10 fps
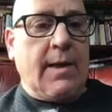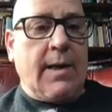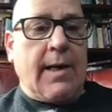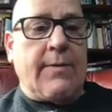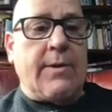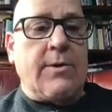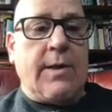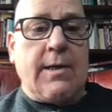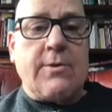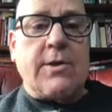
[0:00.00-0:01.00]
And then they
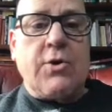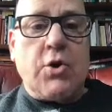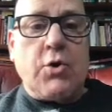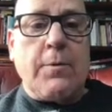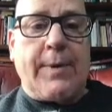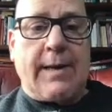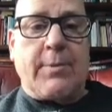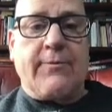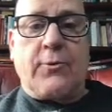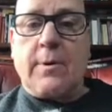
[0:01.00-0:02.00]
use a new paper
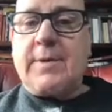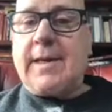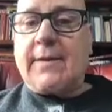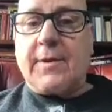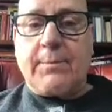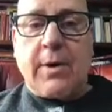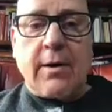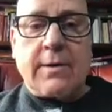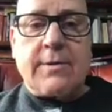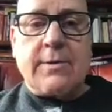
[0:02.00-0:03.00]
form to get the
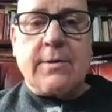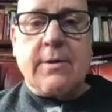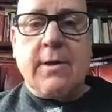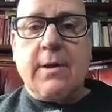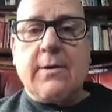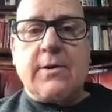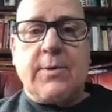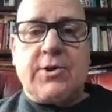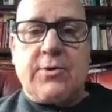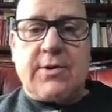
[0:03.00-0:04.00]
parts. So
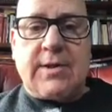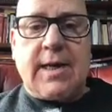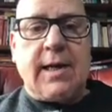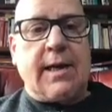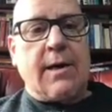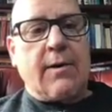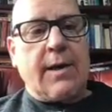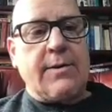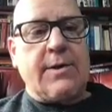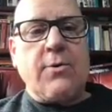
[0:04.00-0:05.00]
what you see here
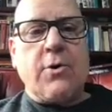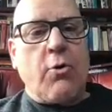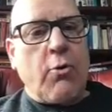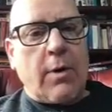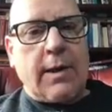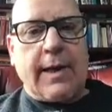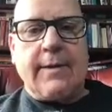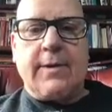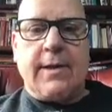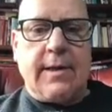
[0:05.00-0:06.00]
is you
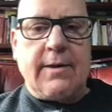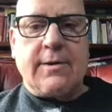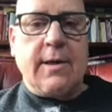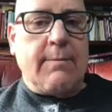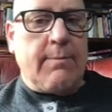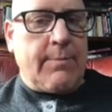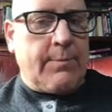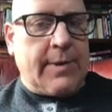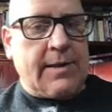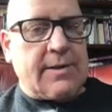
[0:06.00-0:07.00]
correlate these
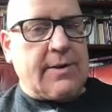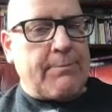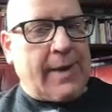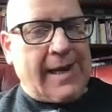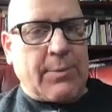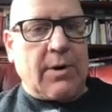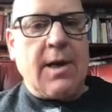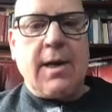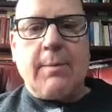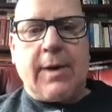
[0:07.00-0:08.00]
pieces of paper
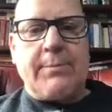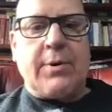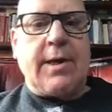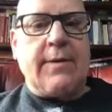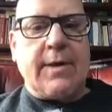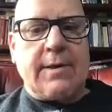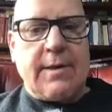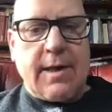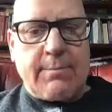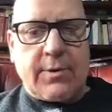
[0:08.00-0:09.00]
by putting the
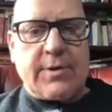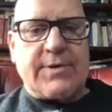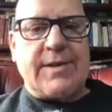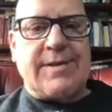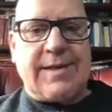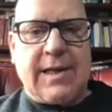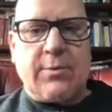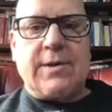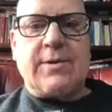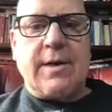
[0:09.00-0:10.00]
numbers, the
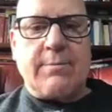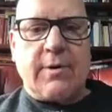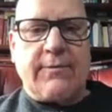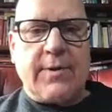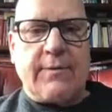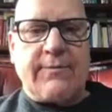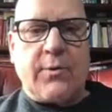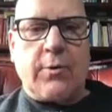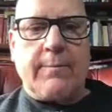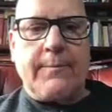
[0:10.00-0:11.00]
sequence number for the
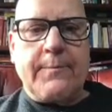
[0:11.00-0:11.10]
form.